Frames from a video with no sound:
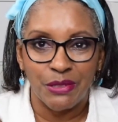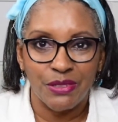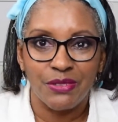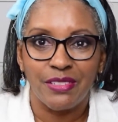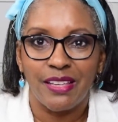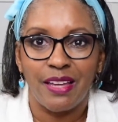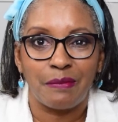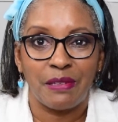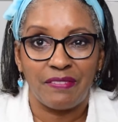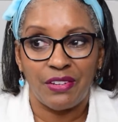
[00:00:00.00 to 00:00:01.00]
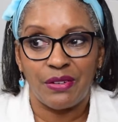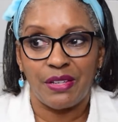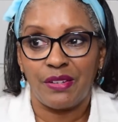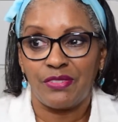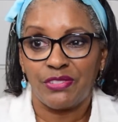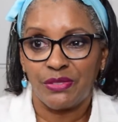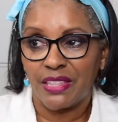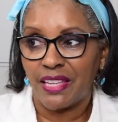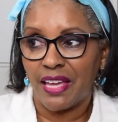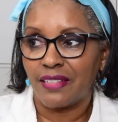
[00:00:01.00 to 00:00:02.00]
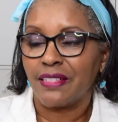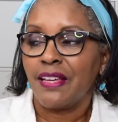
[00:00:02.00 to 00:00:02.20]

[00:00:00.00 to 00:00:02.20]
You got to be very careful with that.